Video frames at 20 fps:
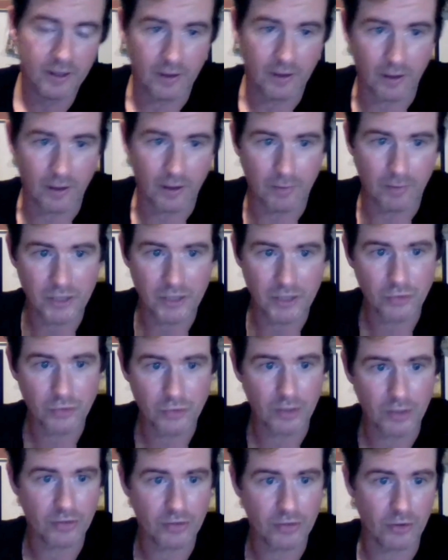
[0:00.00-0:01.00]
May
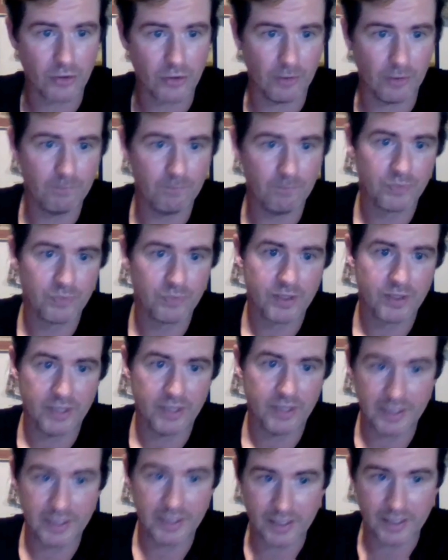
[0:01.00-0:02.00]
23rd,
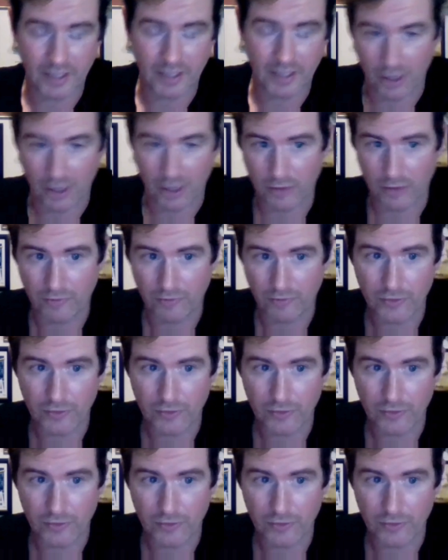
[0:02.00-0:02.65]
he's accounted